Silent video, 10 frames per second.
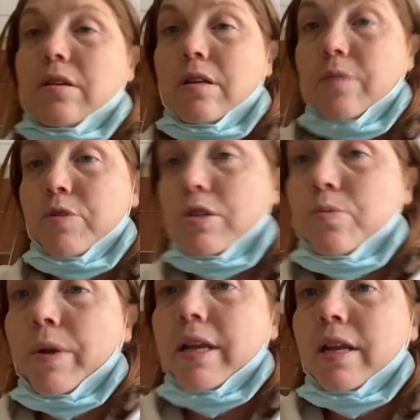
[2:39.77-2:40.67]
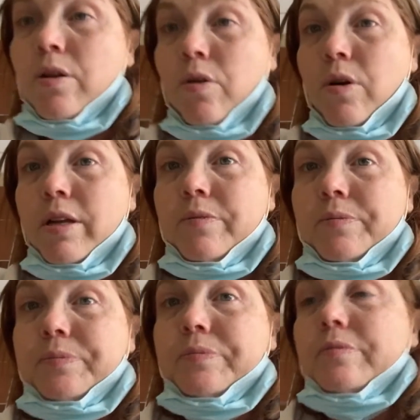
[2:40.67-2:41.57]
I'm just waiting on
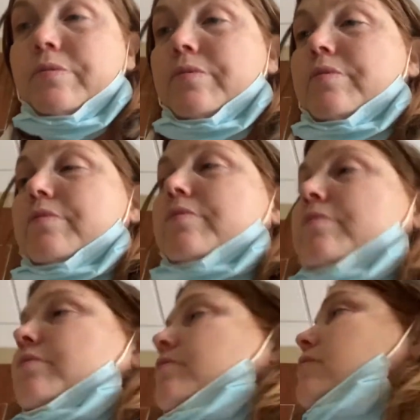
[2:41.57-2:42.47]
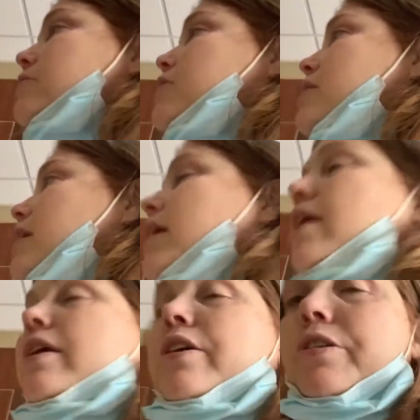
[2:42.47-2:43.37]
just to get
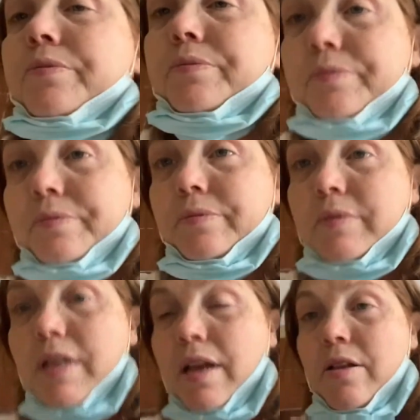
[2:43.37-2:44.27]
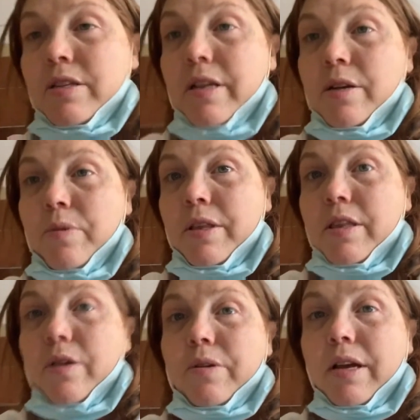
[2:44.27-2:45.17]
out of here. I'll tell you what,
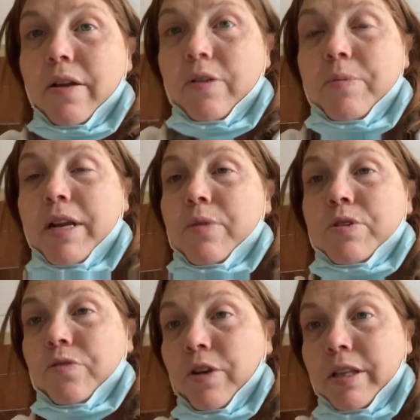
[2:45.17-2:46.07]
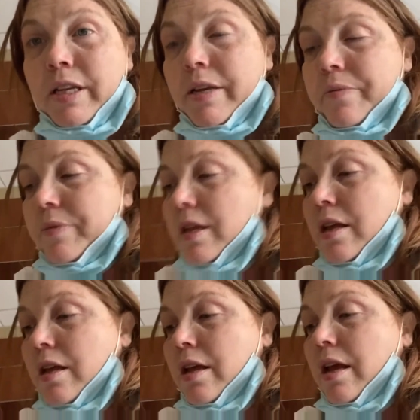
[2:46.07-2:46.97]
though. Everybody was friendly.
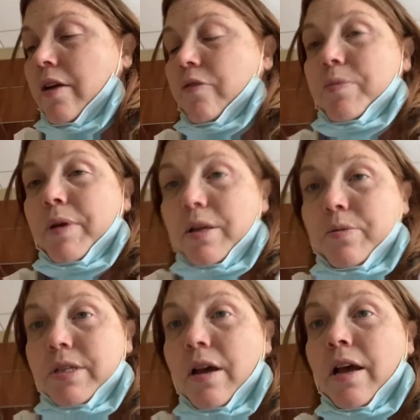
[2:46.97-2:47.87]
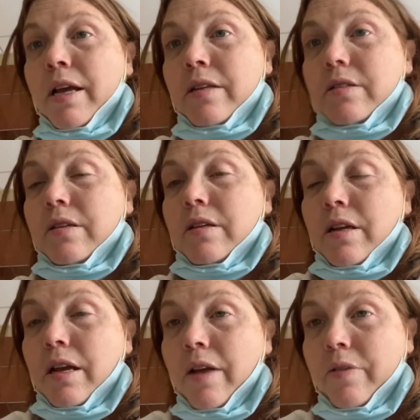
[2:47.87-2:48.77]
Everybody was kind.
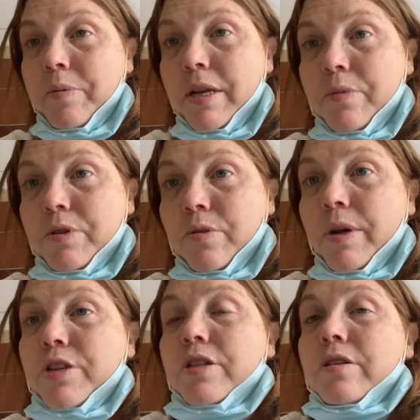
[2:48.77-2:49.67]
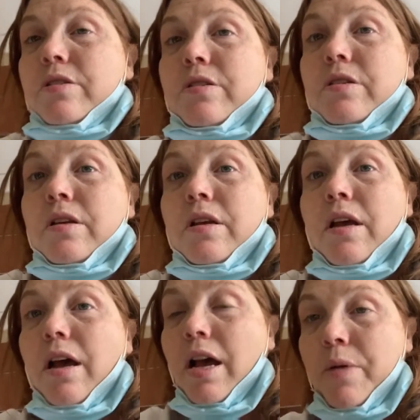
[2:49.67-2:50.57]
Everybody was gracious.
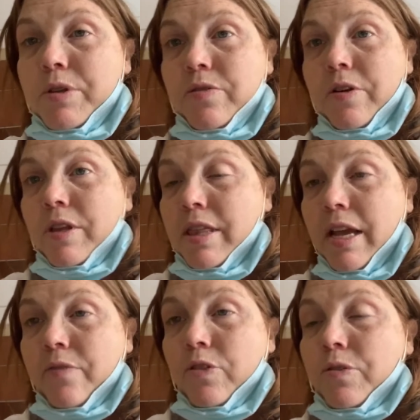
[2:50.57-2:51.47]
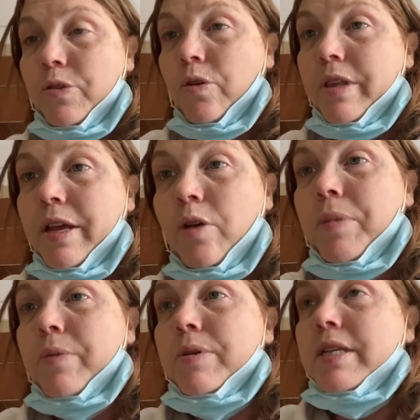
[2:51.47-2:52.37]
I was very thankful for all the help
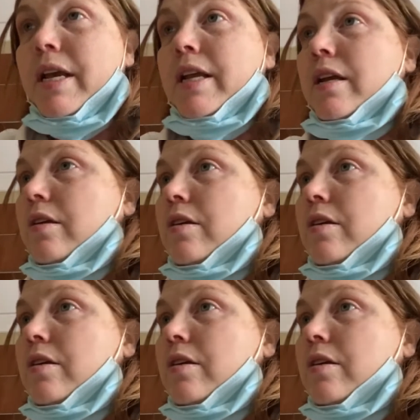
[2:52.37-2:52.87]
I was getting.